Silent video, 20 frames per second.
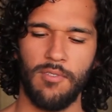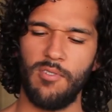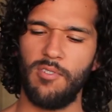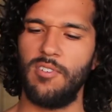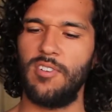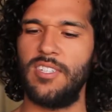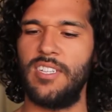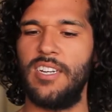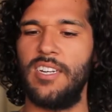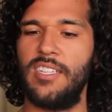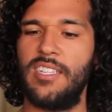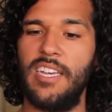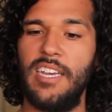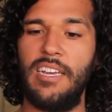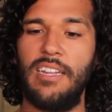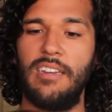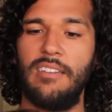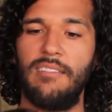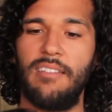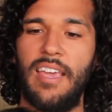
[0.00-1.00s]
Or is it a
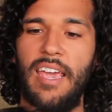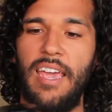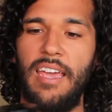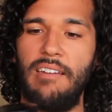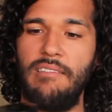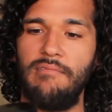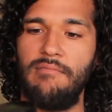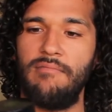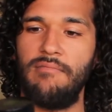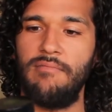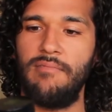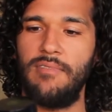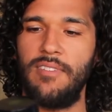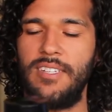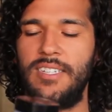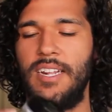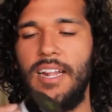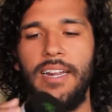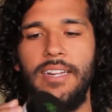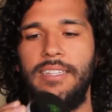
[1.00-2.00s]
tin can?
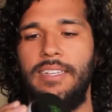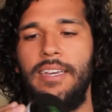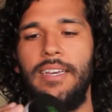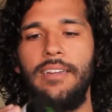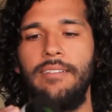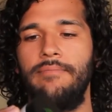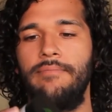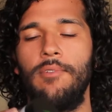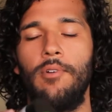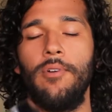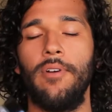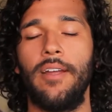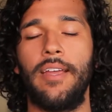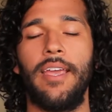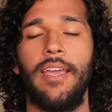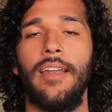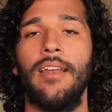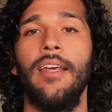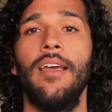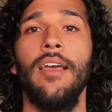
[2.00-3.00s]
It's not a tin or a
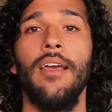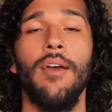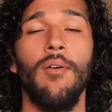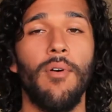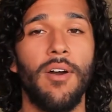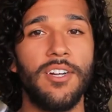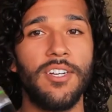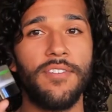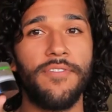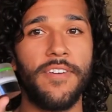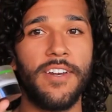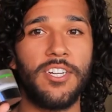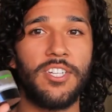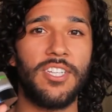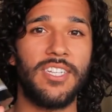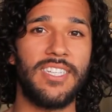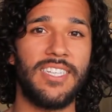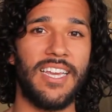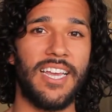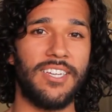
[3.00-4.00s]
can. Well, I just finished
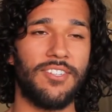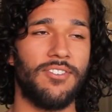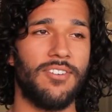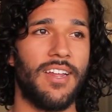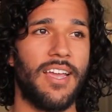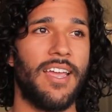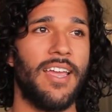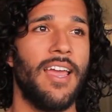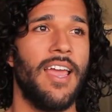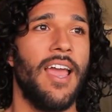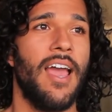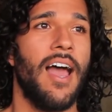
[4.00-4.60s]
this yesterday.